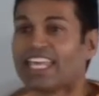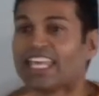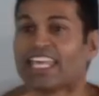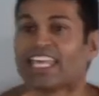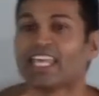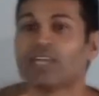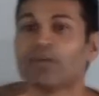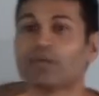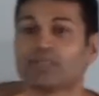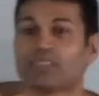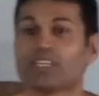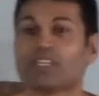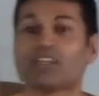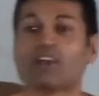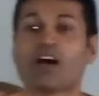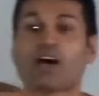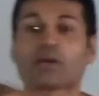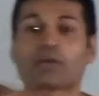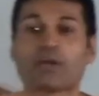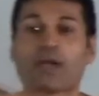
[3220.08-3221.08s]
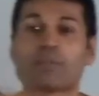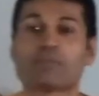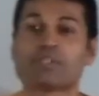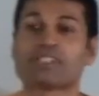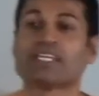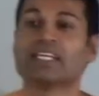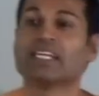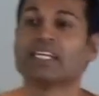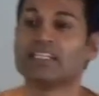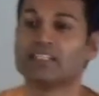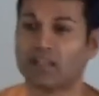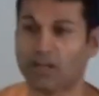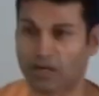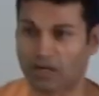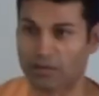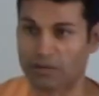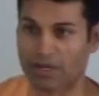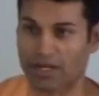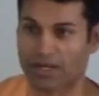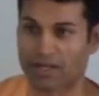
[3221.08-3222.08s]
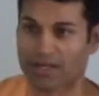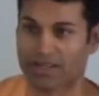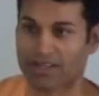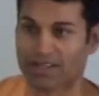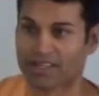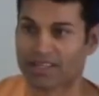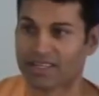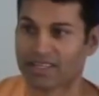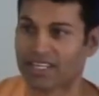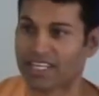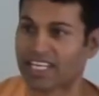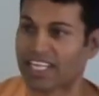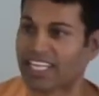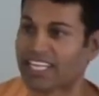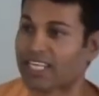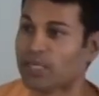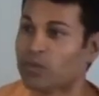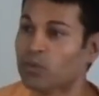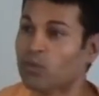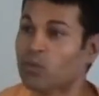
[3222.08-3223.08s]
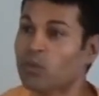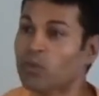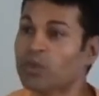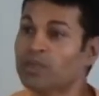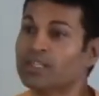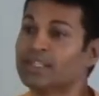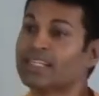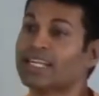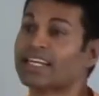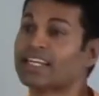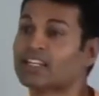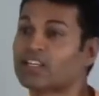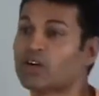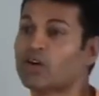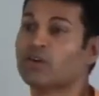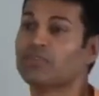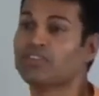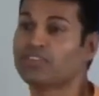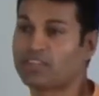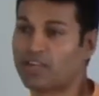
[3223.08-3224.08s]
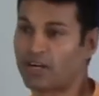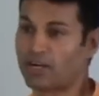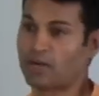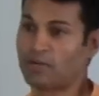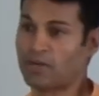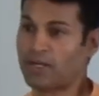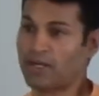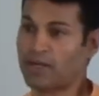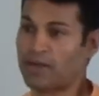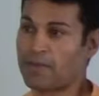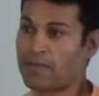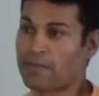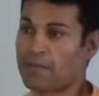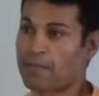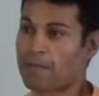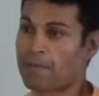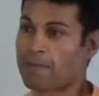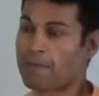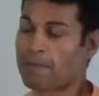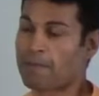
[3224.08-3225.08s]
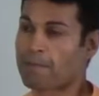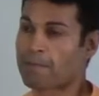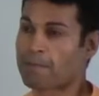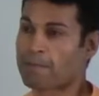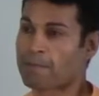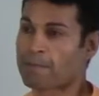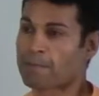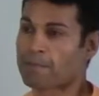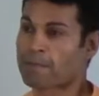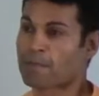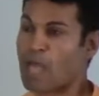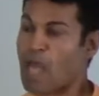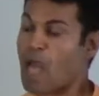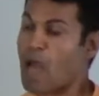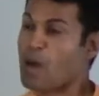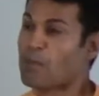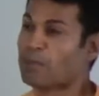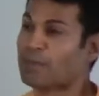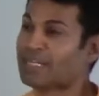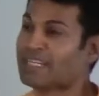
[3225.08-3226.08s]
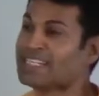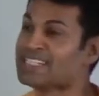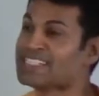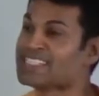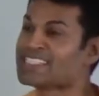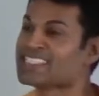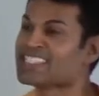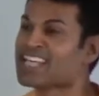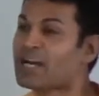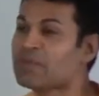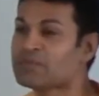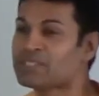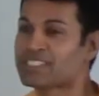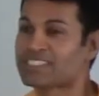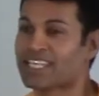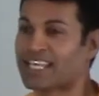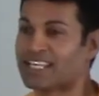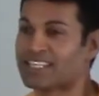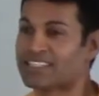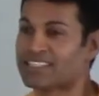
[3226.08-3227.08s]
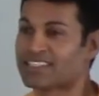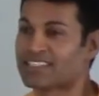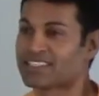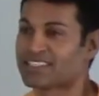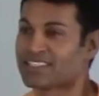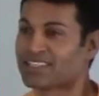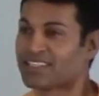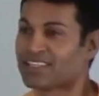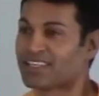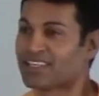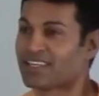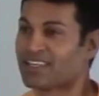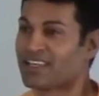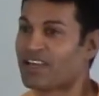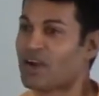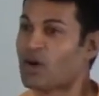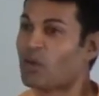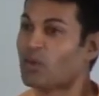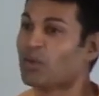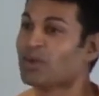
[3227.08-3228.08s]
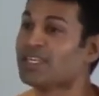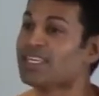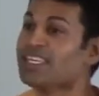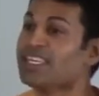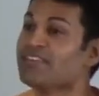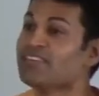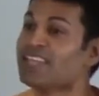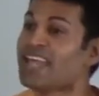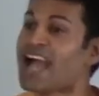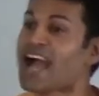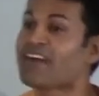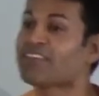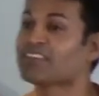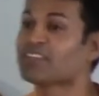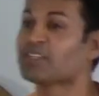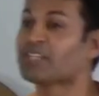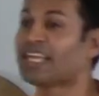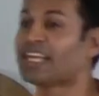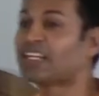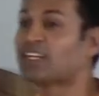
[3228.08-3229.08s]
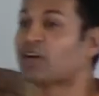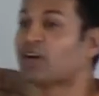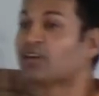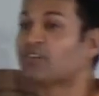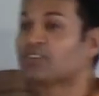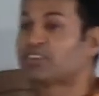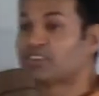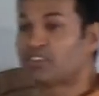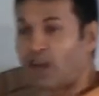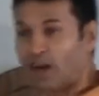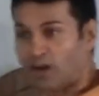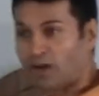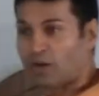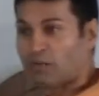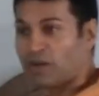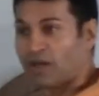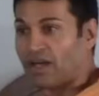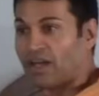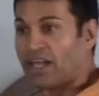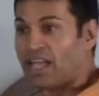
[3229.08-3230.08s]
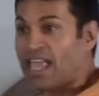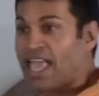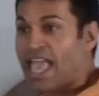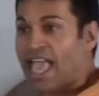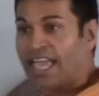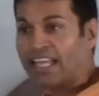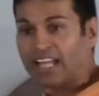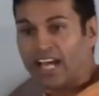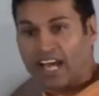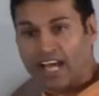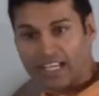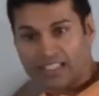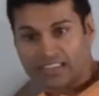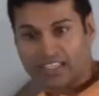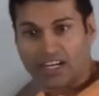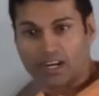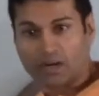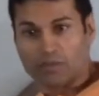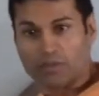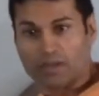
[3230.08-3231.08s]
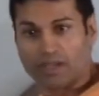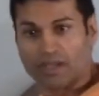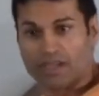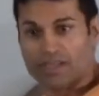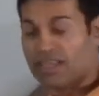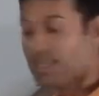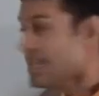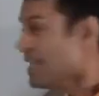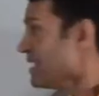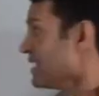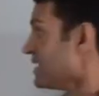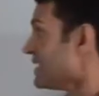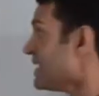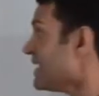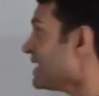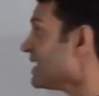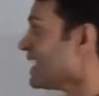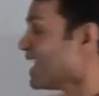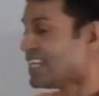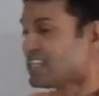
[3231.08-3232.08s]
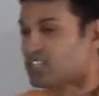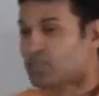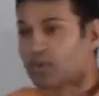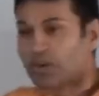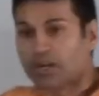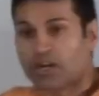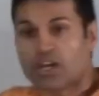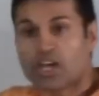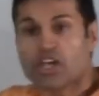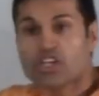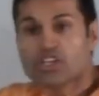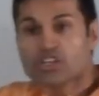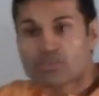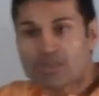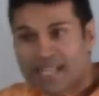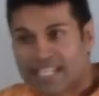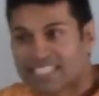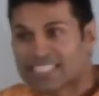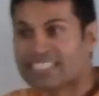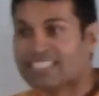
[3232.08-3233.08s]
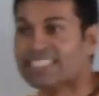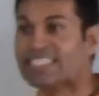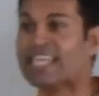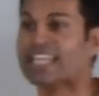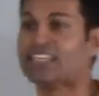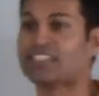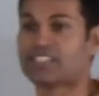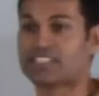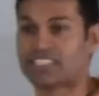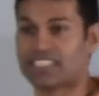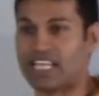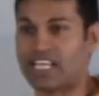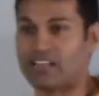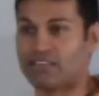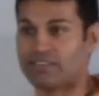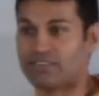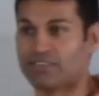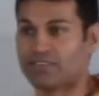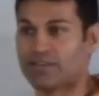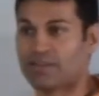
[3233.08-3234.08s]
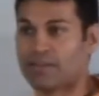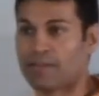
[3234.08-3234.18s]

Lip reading: The dog represented Dharma. He wouldn't let go of Dharma. But in some sense, we even have to let go of Dharma and Adharma to get to our transcendental self.